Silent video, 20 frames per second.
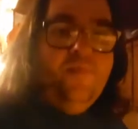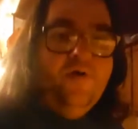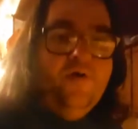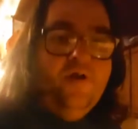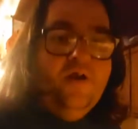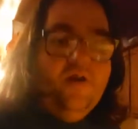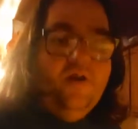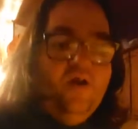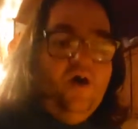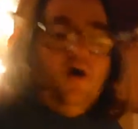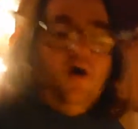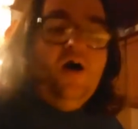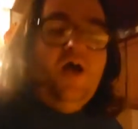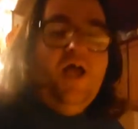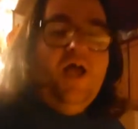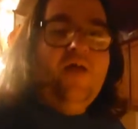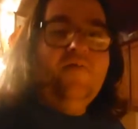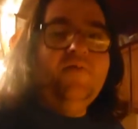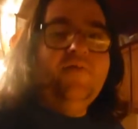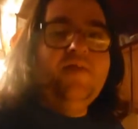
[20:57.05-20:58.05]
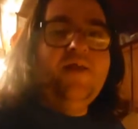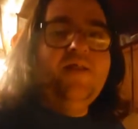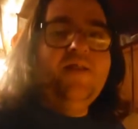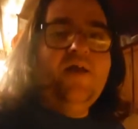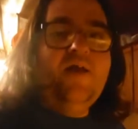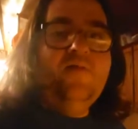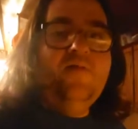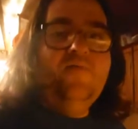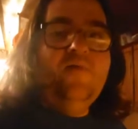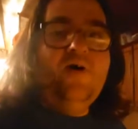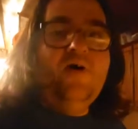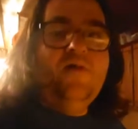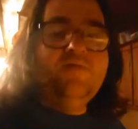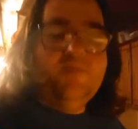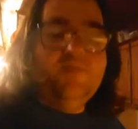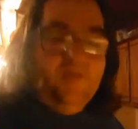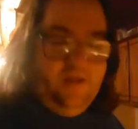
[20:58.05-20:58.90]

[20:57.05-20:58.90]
put it in everything that involves